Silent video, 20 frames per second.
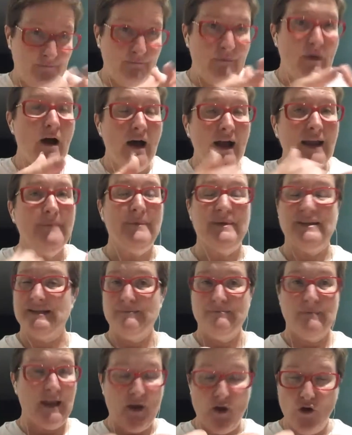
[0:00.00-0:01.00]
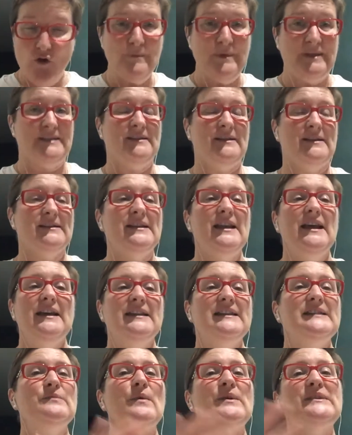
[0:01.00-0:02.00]
my business, my own business.
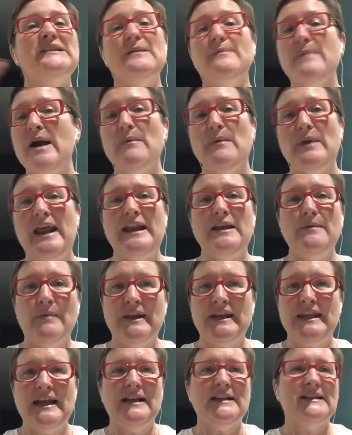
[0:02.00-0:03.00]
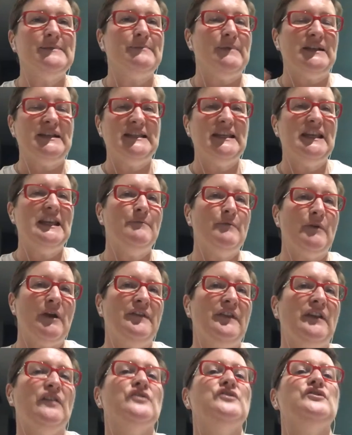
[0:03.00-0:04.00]
This wasn't about what anybody else, my team or
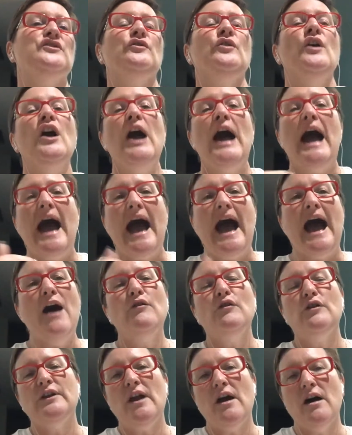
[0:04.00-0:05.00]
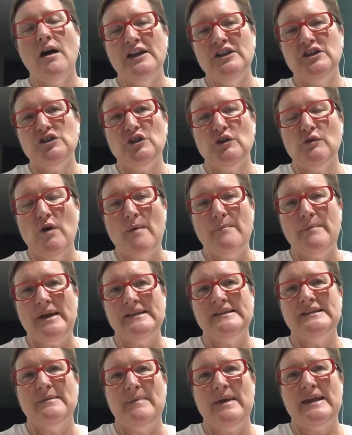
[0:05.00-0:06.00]
anything could do. How could I show up
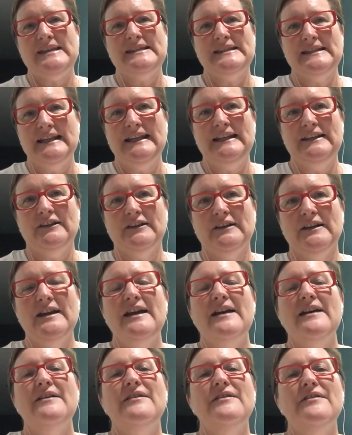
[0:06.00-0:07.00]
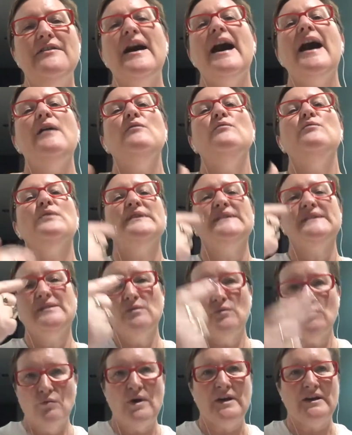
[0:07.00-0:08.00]
as the best leader? That was
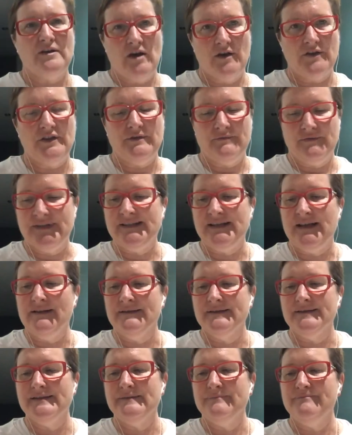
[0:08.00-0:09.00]
what got the results.